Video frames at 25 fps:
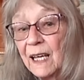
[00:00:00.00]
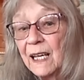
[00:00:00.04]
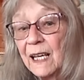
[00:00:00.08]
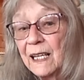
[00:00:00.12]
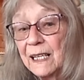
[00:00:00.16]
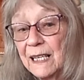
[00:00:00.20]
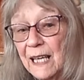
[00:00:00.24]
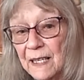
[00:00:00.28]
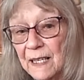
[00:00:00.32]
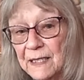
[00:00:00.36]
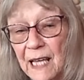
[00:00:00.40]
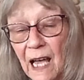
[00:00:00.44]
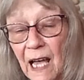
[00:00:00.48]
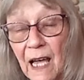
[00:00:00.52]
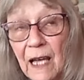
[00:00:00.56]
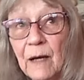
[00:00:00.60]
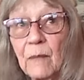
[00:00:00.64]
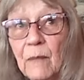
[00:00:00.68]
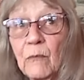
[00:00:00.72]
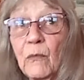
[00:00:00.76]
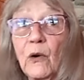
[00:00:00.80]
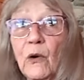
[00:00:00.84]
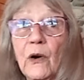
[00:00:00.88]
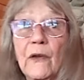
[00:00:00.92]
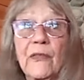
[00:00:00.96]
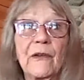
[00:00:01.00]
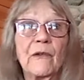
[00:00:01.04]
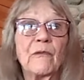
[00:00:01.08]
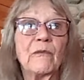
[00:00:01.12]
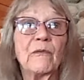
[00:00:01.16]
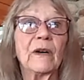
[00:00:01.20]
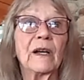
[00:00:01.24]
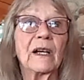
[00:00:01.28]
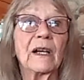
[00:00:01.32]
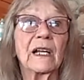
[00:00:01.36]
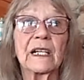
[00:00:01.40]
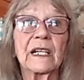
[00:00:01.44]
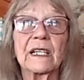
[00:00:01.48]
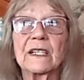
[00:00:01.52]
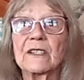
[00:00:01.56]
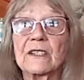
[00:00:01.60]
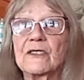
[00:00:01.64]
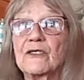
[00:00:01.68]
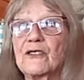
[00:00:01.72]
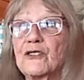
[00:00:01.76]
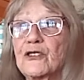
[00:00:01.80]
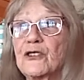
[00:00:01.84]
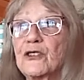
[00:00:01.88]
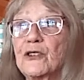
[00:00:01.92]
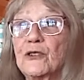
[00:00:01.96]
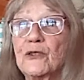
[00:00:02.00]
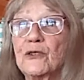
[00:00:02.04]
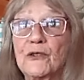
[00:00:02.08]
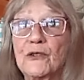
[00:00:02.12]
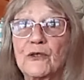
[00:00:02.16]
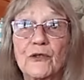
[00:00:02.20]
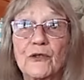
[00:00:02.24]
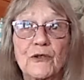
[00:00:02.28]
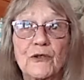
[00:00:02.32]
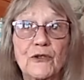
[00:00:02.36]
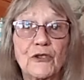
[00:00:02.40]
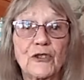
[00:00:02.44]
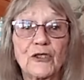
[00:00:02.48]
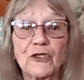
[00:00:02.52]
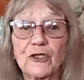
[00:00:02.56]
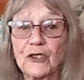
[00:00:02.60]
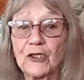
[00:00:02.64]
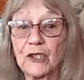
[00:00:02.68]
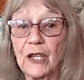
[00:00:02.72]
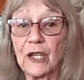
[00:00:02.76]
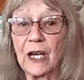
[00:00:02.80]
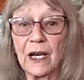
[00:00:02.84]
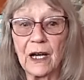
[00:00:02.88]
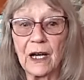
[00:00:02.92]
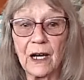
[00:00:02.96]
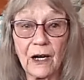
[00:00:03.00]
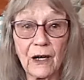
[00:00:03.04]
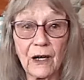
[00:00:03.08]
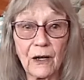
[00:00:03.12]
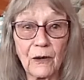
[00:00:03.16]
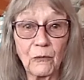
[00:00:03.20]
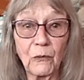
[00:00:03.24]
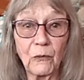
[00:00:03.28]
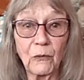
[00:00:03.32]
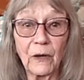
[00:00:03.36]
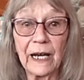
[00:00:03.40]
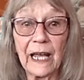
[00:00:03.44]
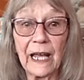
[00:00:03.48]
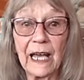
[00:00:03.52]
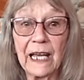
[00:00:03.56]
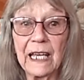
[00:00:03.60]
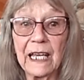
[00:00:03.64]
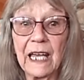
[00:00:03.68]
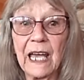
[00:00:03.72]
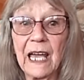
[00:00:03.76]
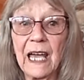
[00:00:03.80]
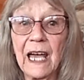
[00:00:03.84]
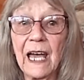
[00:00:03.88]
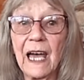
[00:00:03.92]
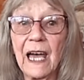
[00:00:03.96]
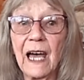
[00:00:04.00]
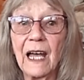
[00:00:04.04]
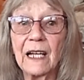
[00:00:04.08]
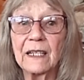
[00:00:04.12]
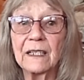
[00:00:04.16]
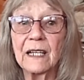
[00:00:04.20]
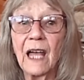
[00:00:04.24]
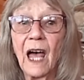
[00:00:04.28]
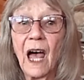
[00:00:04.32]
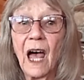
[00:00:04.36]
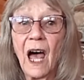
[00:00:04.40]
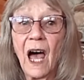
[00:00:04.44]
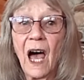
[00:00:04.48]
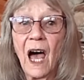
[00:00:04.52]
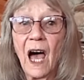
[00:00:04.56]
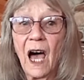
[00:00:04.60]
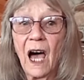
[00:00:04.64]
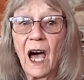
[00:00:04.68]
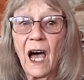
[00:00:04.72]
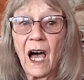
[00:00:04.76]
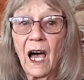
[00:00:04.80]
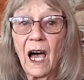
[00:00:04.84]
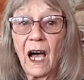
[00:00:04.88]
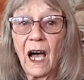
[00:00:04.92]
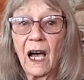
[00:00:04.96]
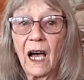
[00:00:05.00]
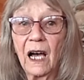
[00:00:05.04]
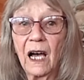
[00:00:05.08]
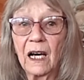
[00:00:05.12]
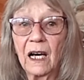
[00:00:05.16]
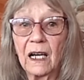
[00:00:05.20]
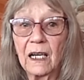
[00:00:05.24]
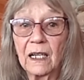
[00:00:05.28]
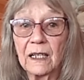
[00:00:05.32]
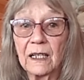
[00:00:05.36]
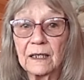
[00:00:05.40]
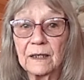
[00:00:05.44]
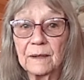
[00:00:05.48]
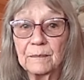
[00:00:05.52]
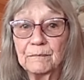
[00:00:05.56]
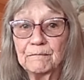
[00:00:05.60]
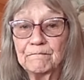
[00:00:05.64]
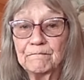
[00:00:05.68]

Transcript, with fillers: Yes, I am more than willing to share what I can. Uh,